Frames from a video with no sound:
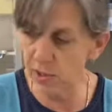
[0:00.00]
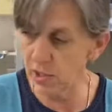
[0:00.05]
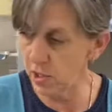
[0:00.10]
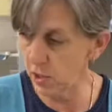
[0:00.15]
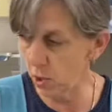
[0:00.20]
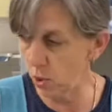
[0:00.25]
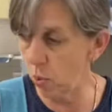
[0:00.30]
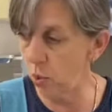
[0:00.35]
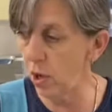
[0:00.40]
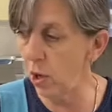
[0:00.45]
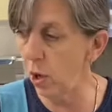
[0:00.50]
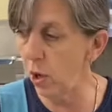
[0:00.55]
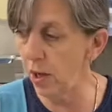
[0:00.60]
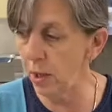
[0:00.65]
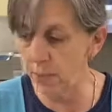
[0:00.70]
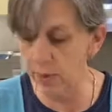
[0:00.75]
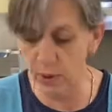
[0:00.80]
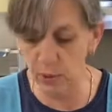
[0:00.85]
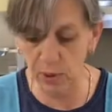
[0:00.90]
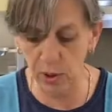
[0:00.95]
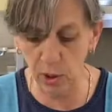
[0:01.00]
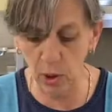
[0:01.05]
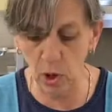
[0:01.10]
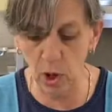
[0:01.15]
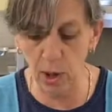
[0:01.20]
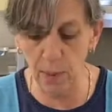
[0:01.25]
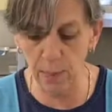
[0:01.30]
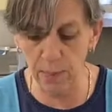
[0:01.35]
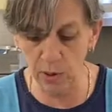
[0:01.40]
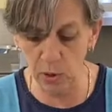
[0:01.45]
going on about the
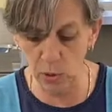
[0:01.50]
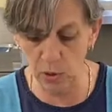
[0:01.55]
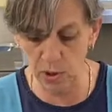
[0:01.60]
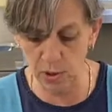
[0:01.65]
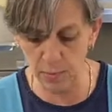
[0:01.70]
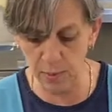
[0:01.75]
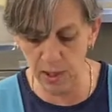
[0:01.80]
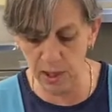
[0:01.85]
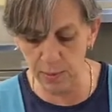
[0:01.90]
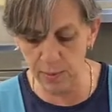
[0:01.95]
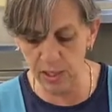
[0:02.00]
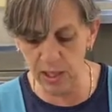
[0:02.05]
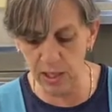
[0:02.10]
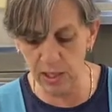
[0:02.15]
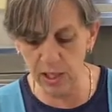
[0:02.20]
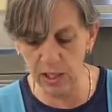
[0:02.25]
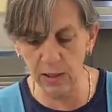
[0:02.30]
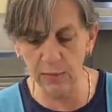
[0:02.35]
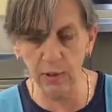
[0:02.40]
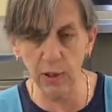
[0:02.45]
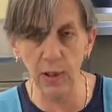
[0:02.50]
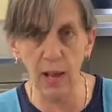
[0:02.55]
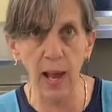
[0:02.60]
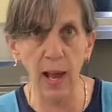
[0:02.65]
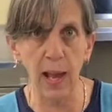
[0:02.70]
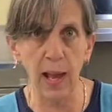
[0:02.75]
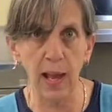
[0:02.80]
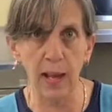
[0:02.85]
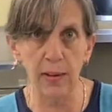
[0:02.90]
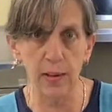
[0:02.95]
compost, but I mean, even
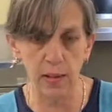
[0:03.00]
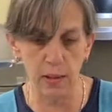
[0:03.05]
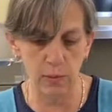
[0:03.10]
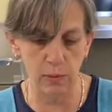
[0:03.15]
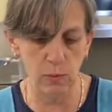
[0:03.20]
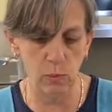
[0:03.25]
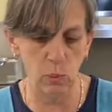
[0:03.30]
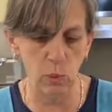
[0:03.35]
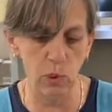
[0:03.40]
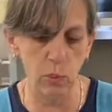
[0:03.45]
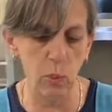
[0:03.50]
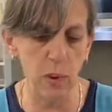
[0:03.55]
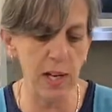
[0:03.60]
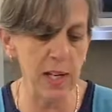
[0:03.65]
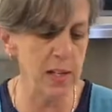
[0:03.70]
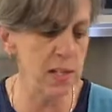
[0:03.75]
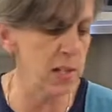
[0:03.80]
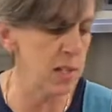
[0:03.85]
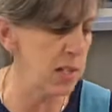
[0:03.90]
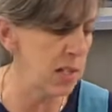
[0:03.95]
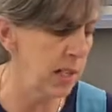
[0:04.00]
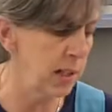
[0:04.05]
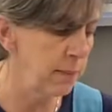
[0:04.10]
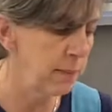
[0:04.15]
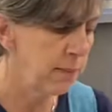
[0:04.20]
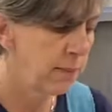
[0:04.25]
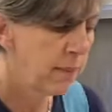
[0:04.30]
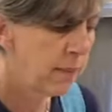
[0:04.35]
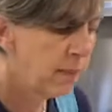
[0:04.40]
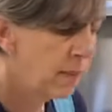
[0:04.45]
that, we're wasting.
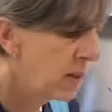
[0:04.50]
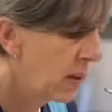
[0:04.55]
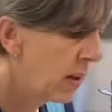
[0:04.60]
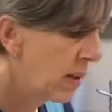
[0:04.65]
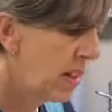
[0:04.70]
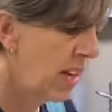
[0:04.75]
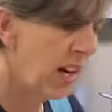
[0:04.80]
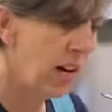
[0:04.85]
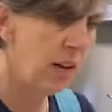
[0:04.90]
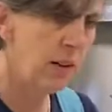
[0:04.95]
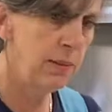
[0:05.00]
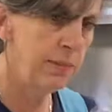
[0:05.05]
There.